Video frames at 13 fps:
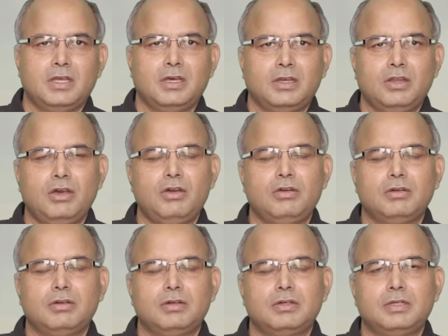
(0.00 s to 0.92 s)

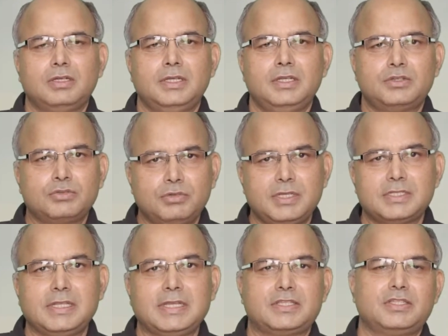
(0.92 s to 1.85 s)
Now, in today's
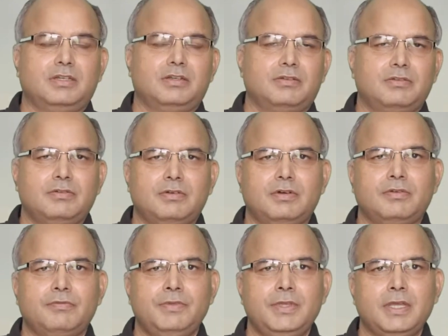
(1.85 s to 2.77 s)
lecture,
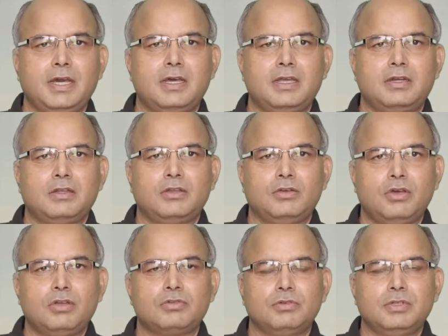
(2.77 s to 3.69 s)
we are
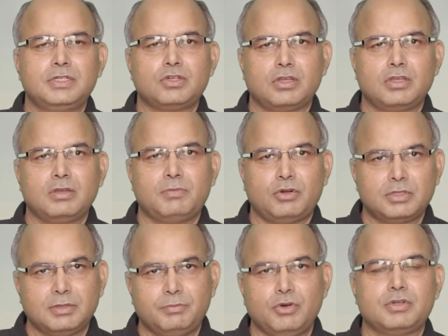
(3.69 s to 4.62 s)
not only talking about
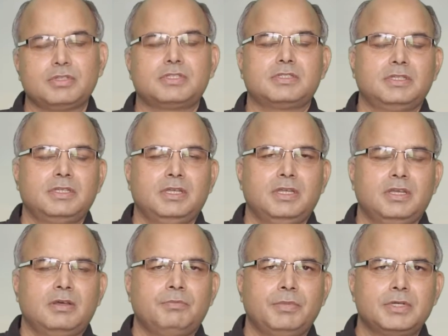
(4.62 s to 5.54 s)
the books,
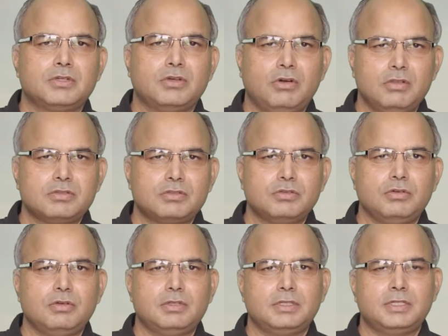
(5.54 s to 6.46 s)
but
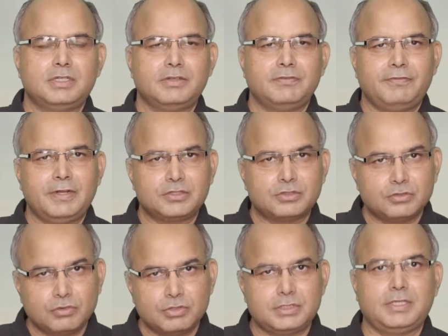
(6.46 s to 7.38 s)
also the different
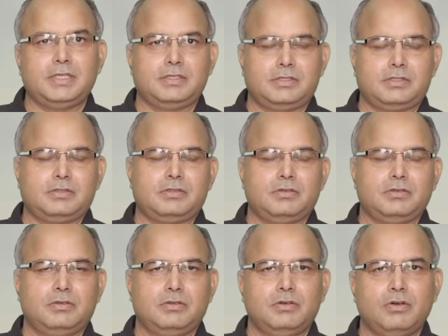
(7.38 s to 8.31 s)
sources
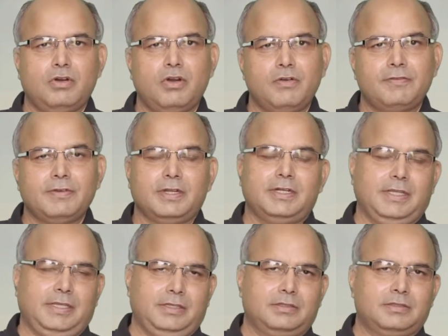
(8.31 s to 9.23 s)
of learning.